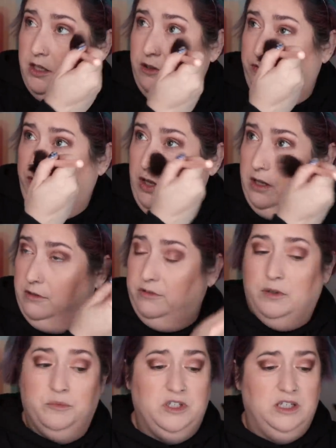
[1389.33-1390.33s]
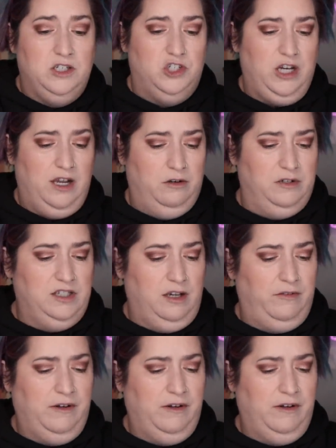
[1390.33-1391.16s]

the fallout from the shadow itself.